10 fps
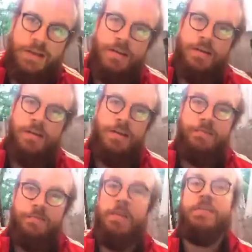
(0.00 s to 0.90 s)
in
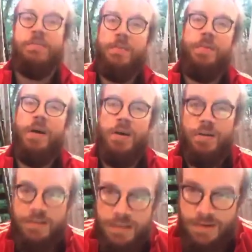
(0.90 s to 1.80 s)
front of the bar
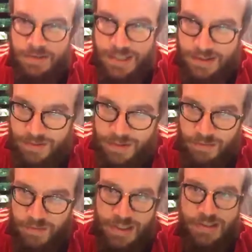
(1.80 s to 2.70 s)
downtown,
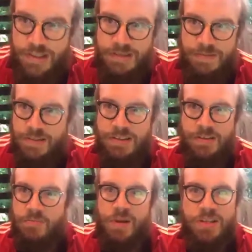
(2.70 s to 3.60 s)
which it just feels so
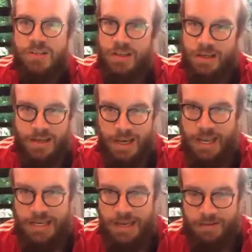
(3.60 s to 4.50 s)
much like
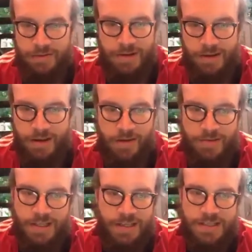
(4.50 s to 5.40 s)
hanging out. And, you know, it's
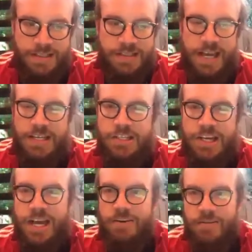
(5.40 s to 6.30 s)
like this is not a
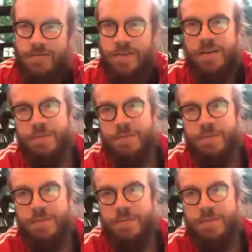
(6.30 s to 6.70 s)
shadow of my